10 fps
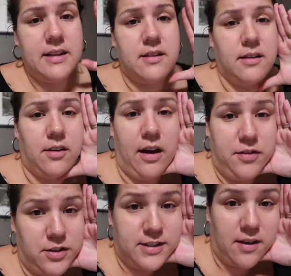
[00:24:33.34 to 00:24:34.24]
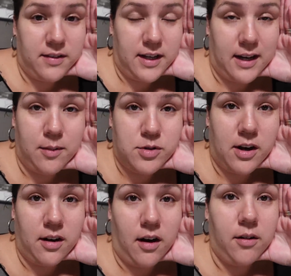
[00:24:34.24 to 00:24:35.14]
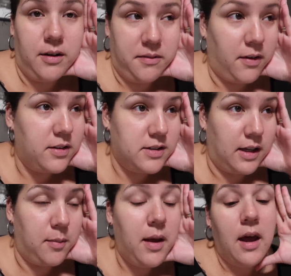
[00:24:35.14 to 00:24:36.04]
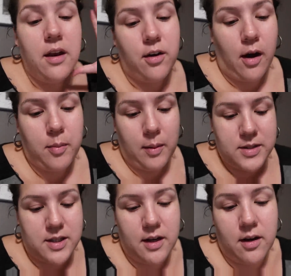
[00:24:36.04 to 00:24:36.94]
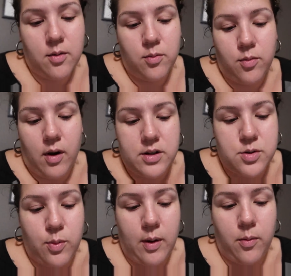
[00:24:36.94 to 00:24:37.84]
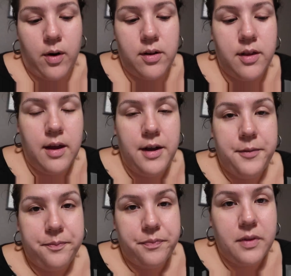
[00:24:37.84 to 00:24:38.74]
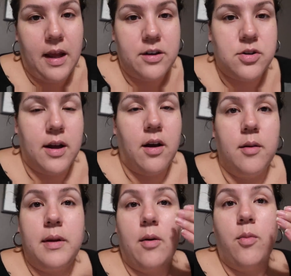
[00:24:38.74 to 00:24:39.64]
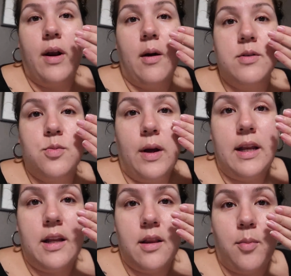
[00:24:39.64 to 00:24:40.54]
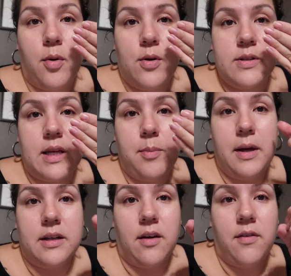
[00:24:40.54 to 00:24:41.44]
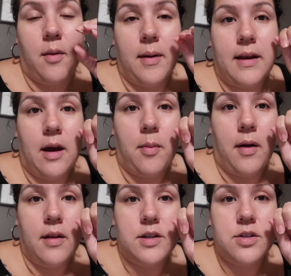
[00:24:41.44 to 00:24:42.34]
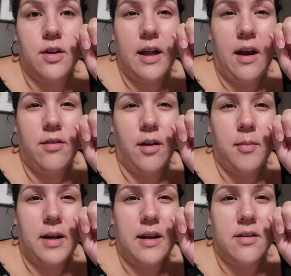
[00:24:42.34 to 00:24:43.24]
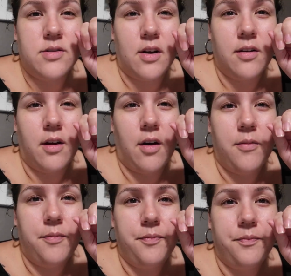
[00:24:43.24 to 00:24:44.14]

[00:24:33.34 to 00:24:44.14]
It's a little after 7, and I'm trying to already fall asleep. No, I'll probably sit here and watch Wentworth and try and calm down. When I was waiting in the polls, I picked off all my nail polish. Look at how long my nails are, though.